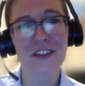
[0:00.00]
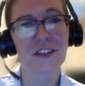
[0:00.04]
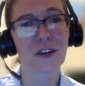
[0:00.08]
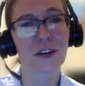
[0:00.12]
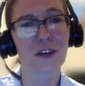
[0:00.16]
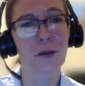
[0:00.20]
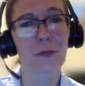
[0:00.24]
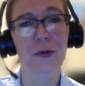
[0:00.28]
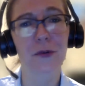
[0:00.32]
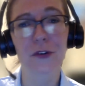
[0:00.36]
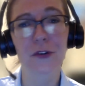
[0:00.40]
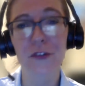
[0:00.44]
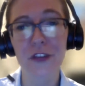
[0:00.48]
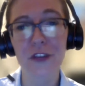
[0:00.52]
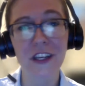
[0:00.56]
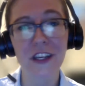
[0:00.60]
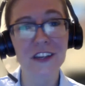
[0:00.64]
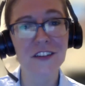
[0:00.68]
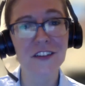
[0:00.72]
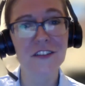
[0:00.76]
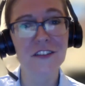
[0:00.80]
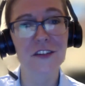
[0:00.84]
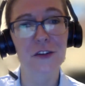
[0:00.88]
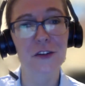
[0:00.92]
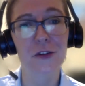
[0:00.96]
they're brilliant,
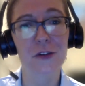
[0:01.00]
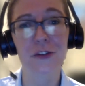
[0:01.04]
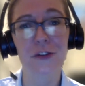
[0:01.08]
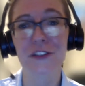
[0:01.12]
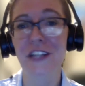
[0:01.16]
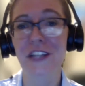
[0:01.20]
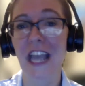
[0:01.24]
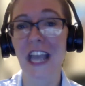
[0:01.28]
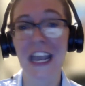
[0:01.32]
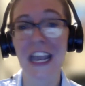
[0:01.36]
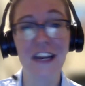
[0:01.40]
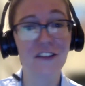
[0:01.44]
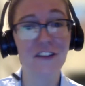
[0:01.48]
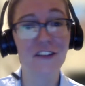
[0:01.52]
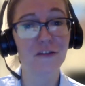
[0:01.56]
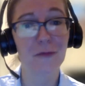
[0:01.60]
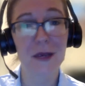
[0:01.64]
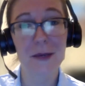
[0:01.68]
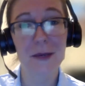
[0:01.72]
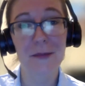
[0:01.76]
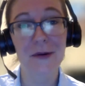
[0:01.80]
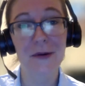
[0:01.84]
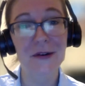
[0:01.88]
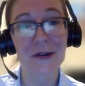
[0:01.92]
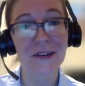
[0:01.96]
they're creative
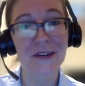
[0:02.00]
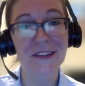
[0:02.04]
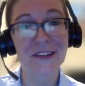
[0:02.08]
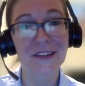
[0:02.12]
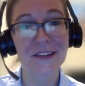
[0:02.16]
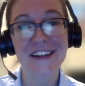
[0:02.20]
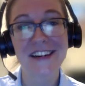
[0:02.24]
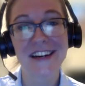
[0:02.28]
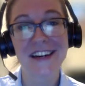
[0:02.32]
people,